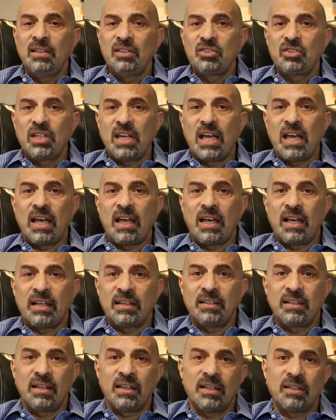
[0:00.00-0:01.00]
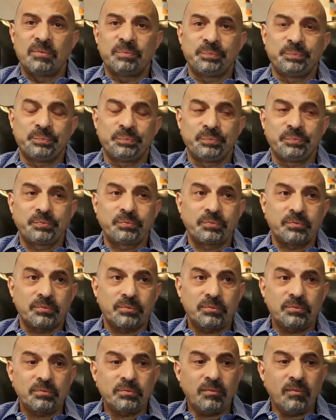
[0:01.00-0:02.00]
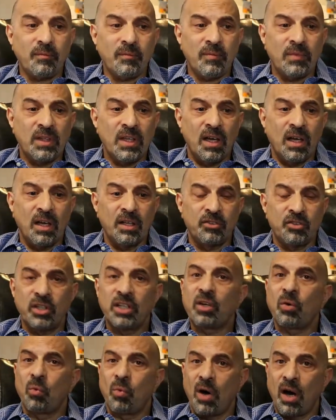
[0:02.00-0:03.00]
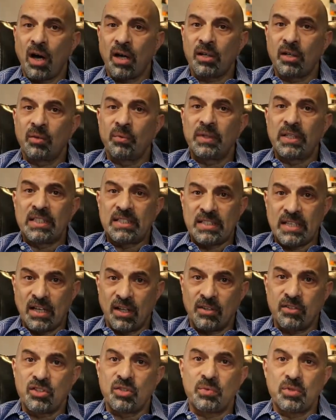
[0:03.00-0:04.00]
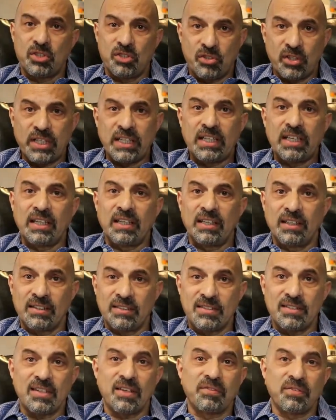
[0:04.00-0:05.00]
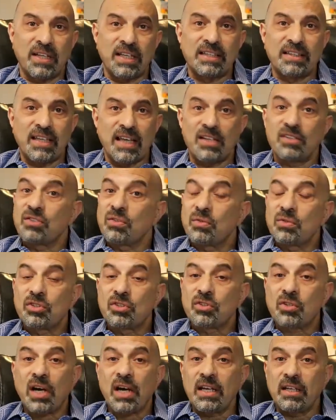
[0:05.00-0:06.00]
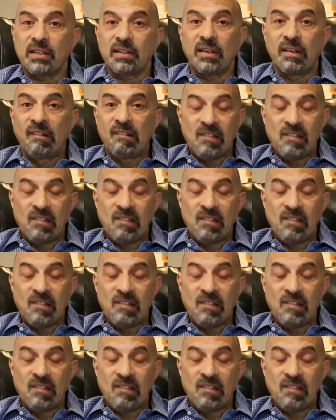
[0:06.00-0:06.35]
She had a drink of water. We could tell she was drinking and stuff like that, so it was great.